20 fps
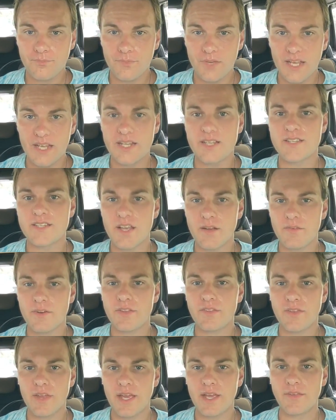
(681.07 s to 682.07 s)
It is
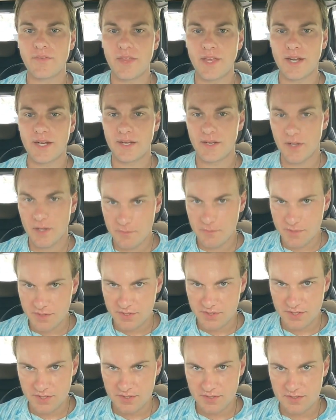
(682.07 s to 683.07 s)
everything that
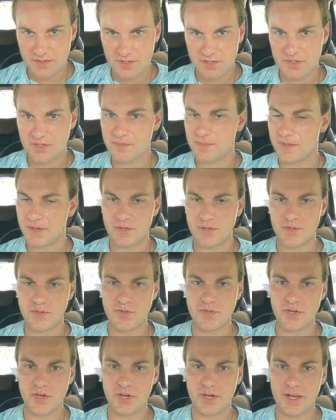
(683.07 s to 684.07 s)
encompasses this spiritual
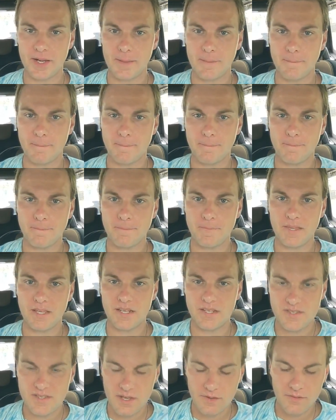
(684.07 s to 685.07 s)
journey. It
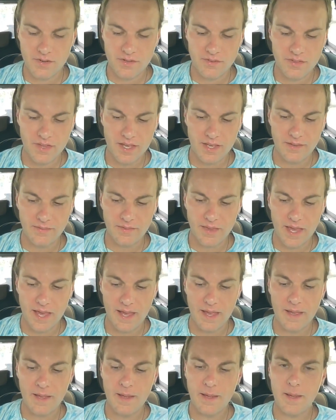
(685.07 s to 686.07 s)
is everything
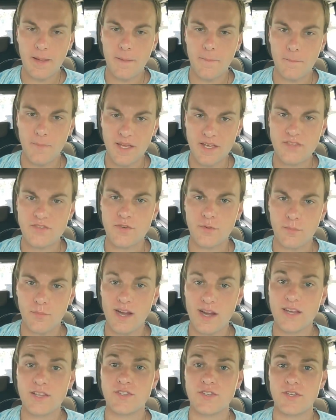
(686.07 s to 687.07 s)
that makes or
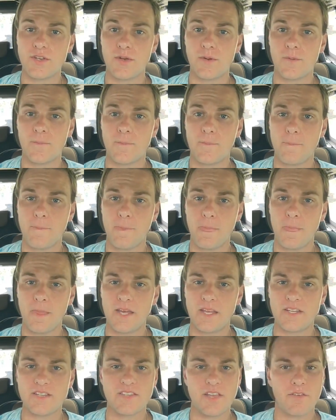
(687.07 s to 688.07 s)
breaks you.
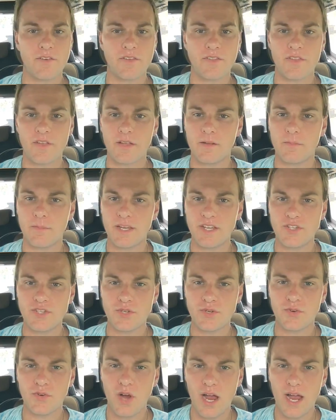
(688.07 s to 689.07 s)
It is everything that makes you
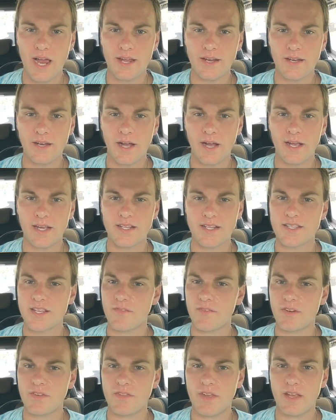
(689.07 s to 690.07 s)
cry at night. It's
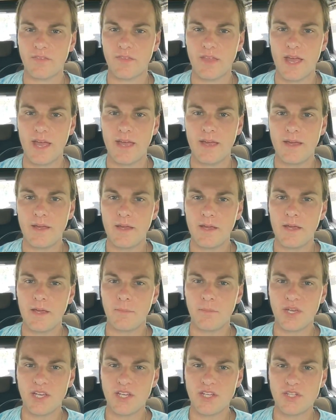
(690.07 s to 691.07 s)
everything that
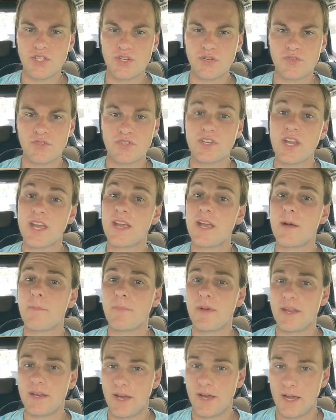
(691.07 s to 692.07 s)
makes you stay up
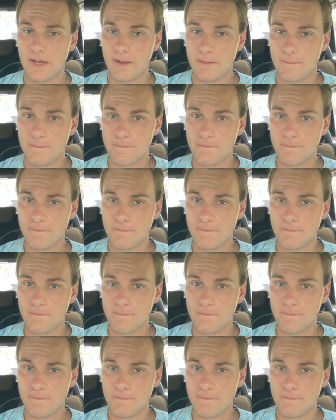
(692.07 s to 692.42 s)
at night.